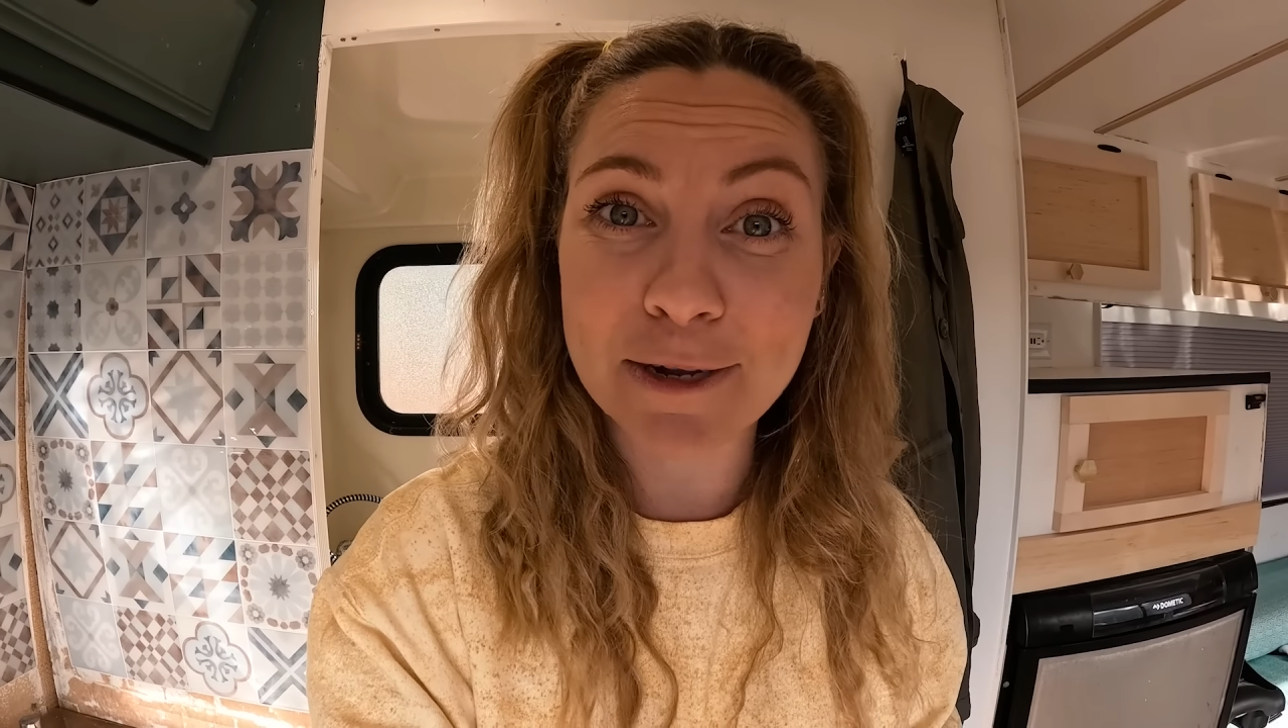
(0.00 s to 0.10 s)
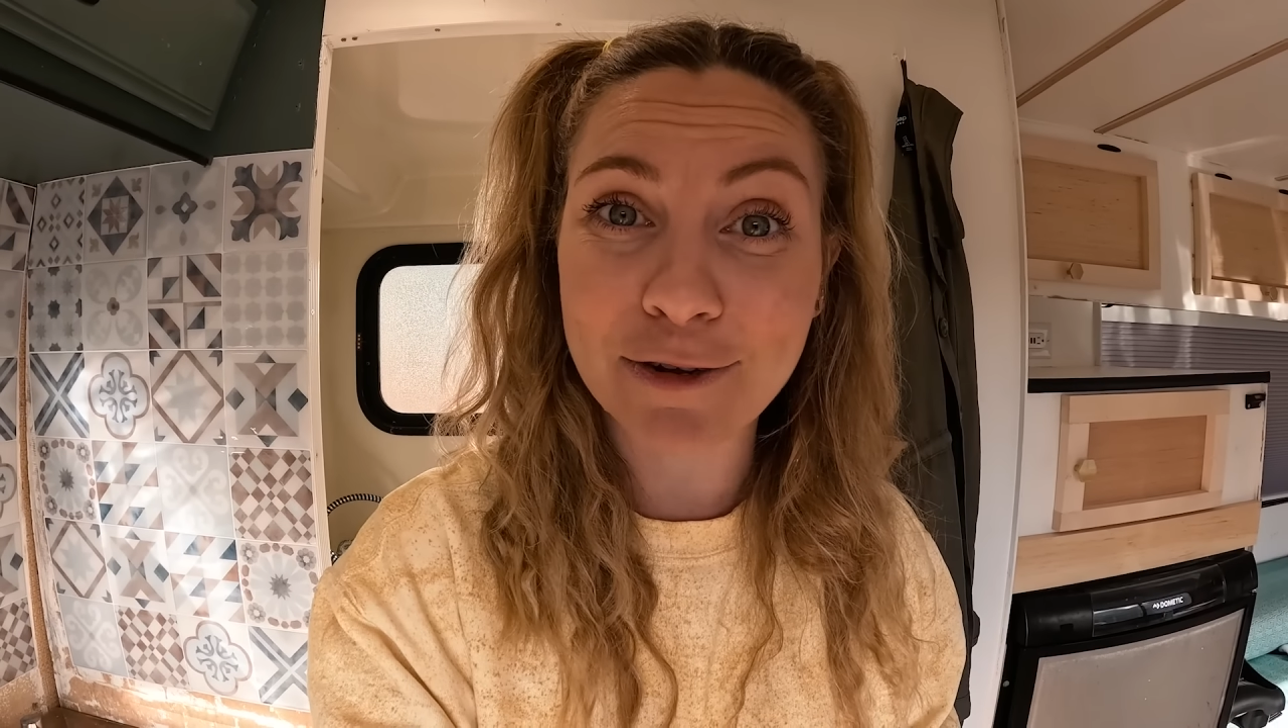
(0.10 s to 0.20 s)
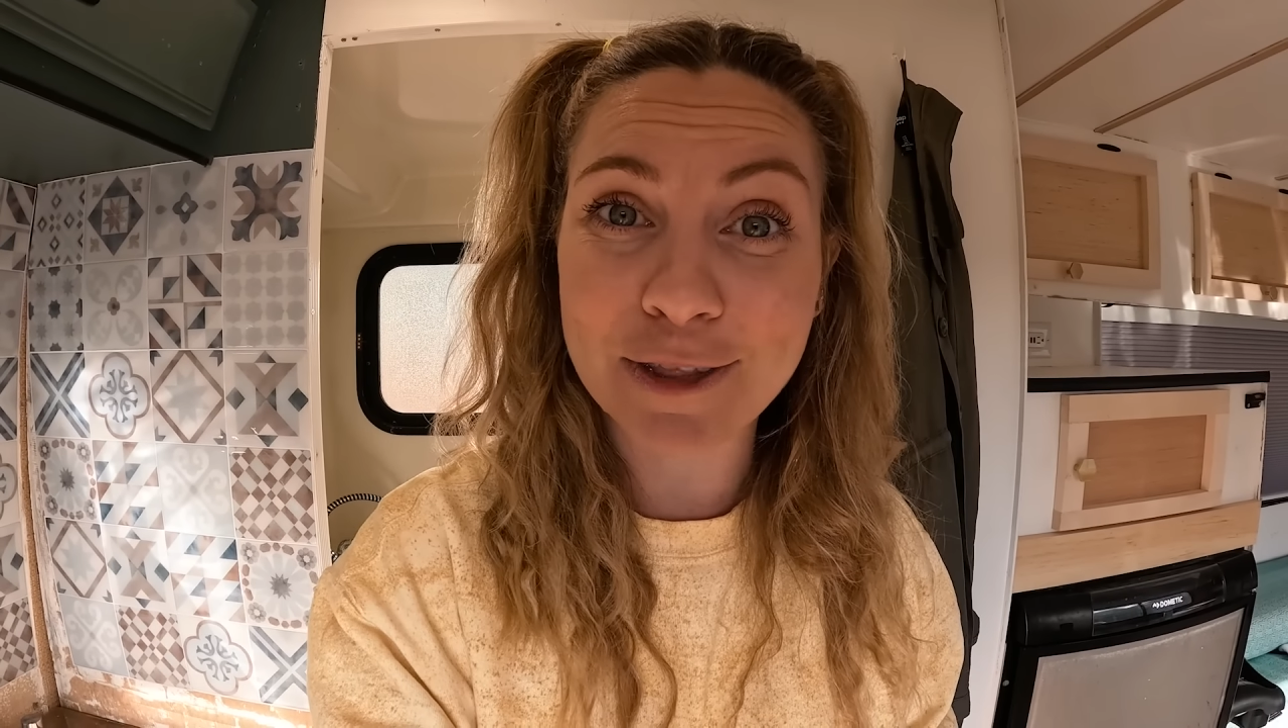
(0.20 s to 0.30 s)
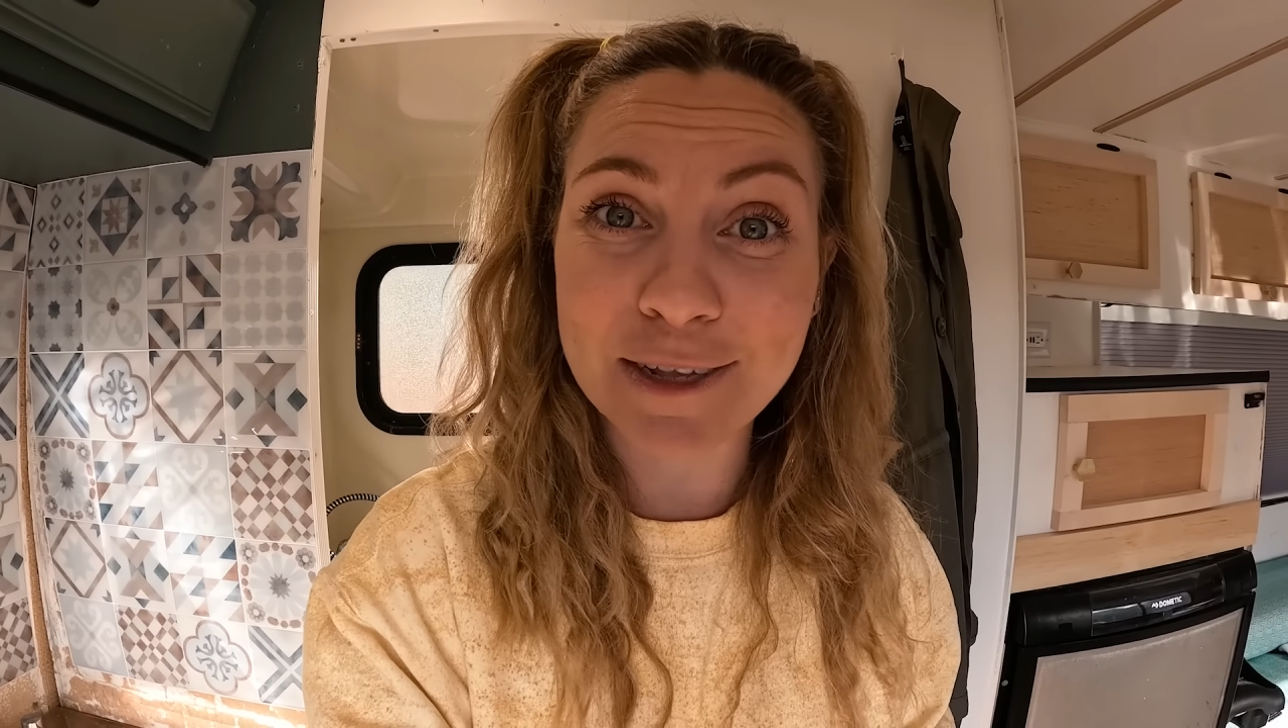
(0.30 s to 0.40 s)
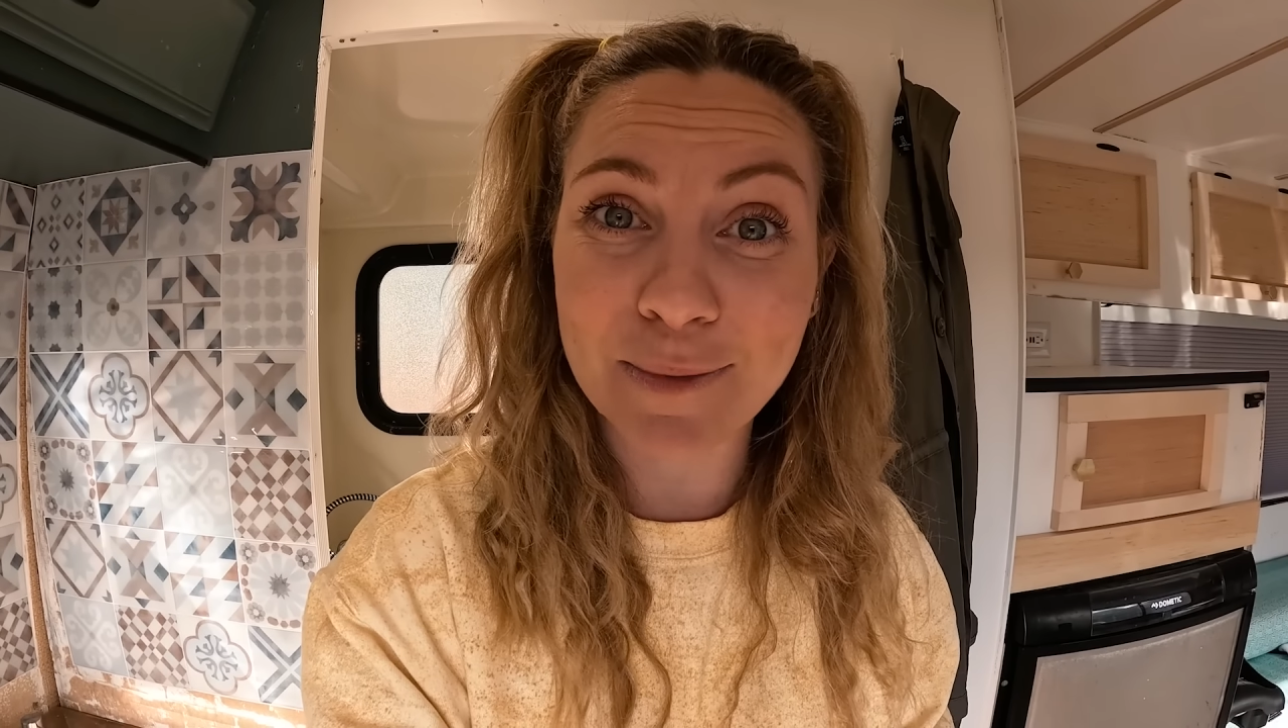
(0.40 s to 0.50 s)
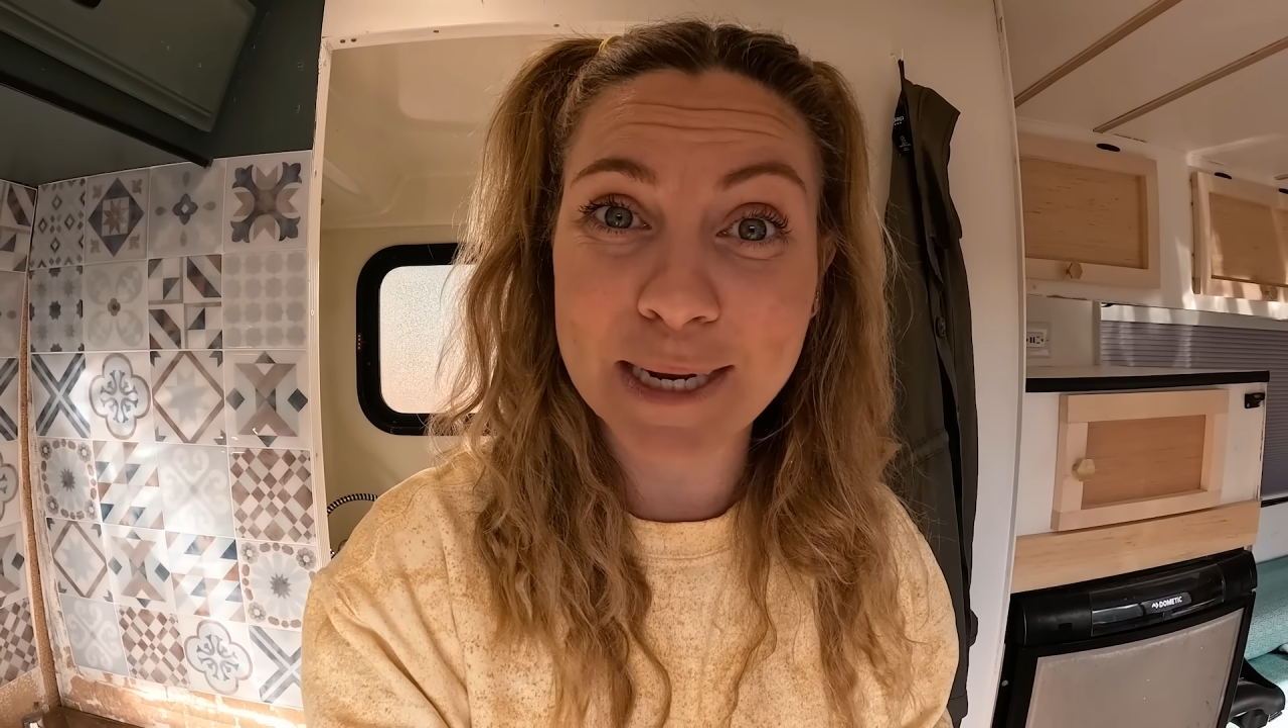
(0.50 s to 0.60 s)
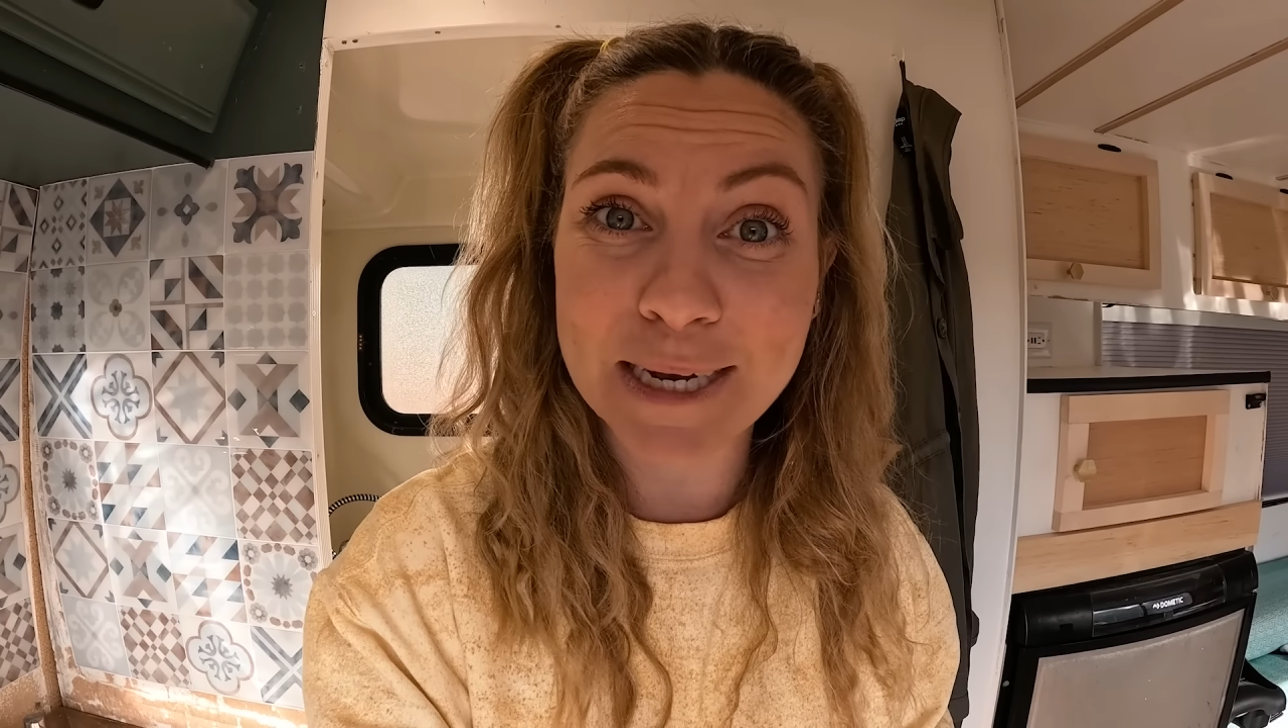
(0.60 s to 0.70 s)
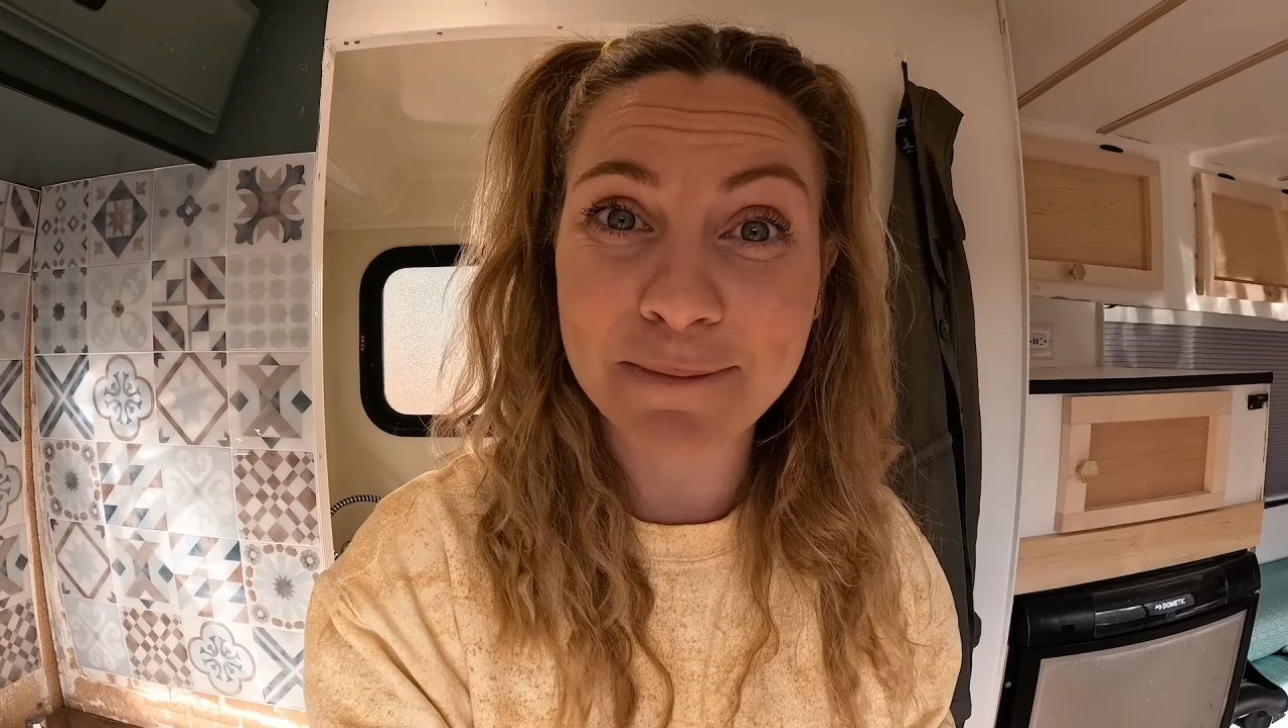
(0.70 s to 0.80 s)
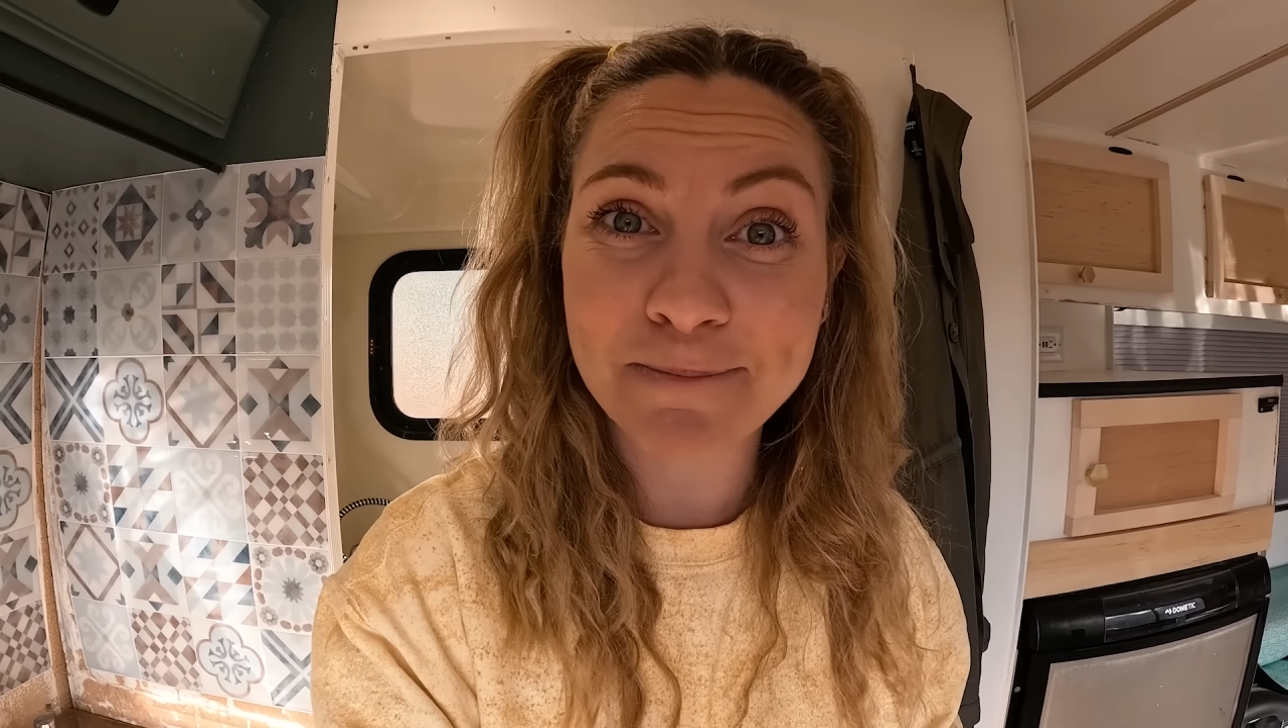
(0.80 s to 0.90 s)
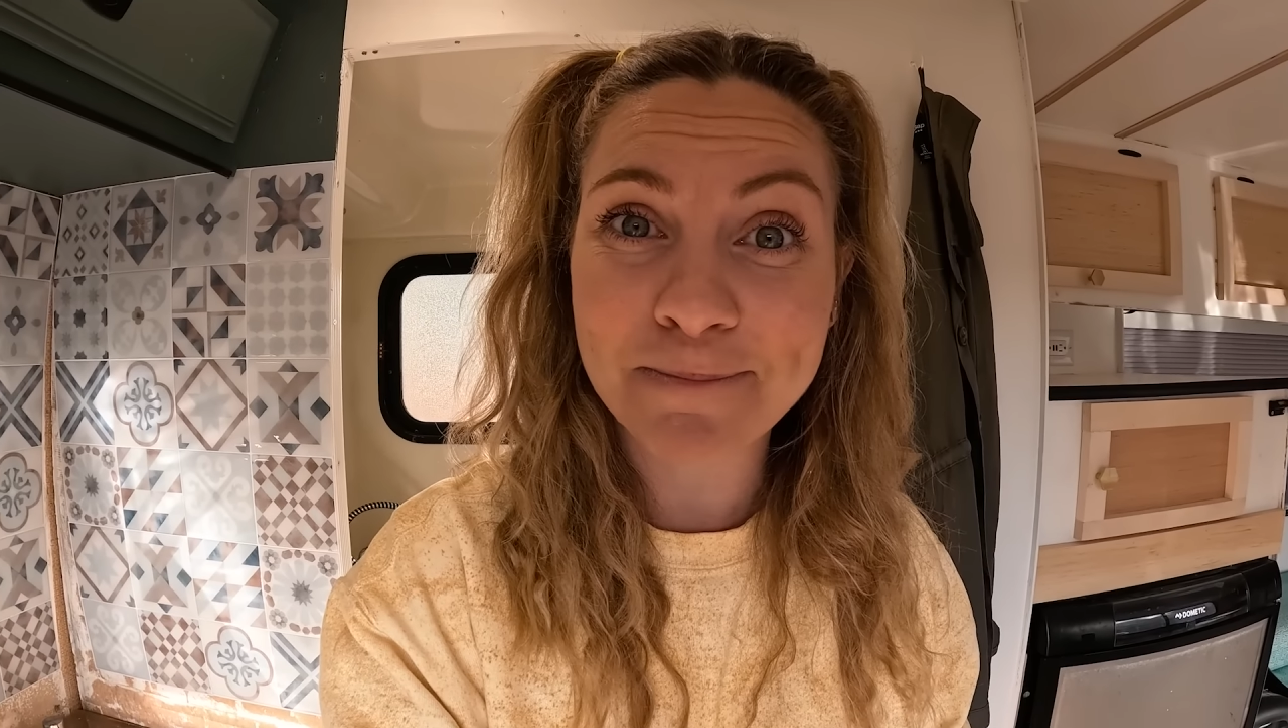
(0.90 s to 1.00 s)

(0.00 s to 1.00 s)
extra things we need.